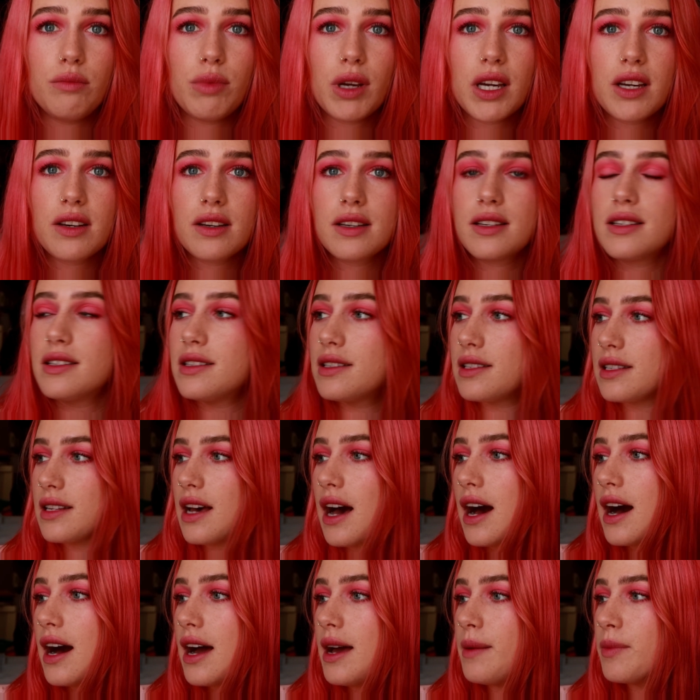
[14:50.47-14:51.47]
because
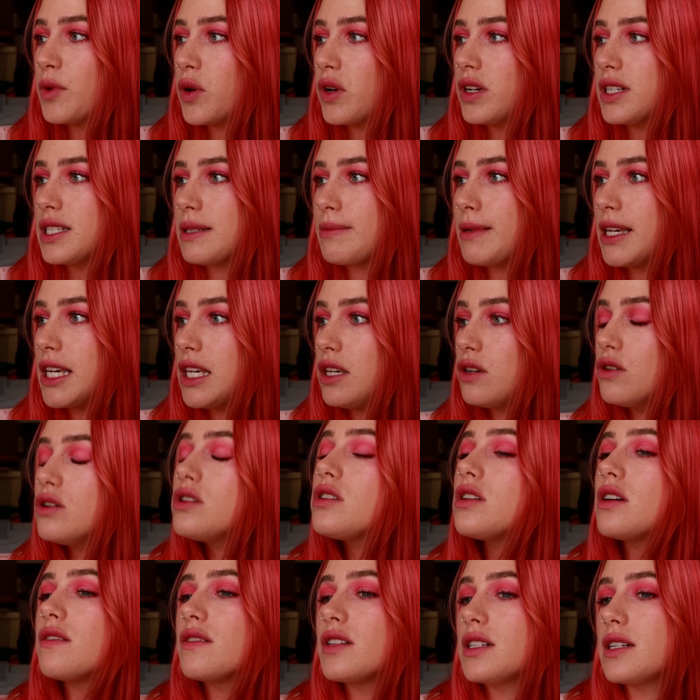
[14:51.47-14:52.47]
I'm going to make
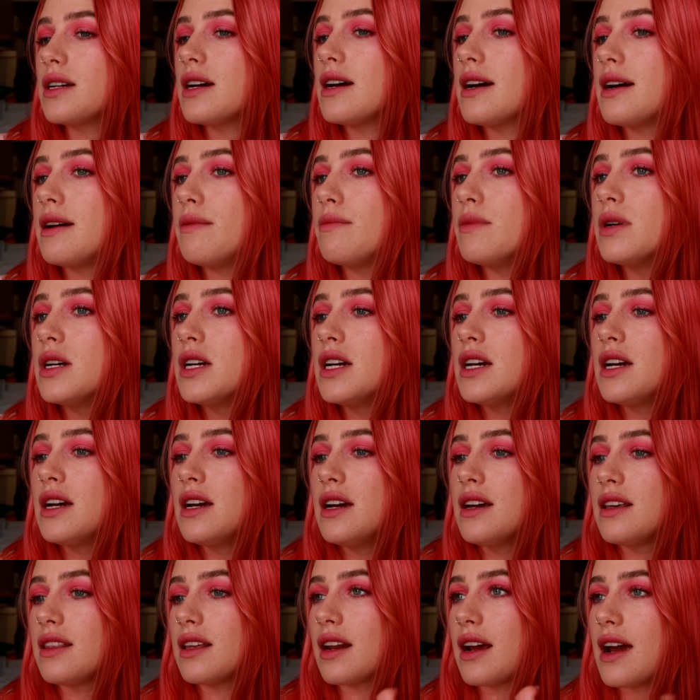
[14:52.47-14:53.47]
use of the time
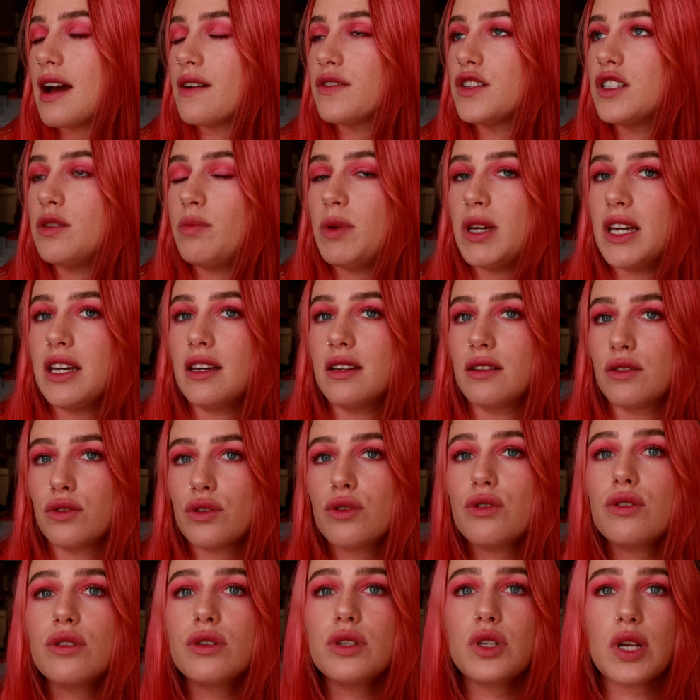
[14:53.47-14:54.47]
that I have to be
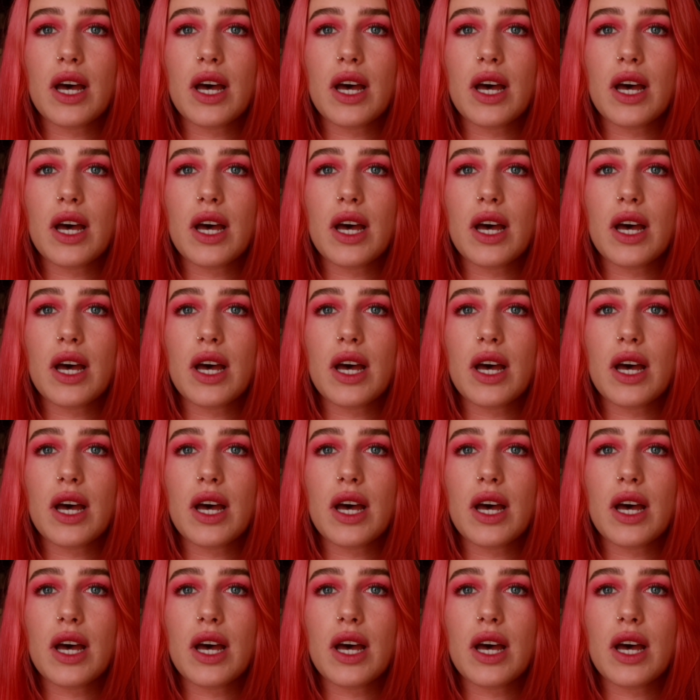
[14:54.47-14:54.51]
indoors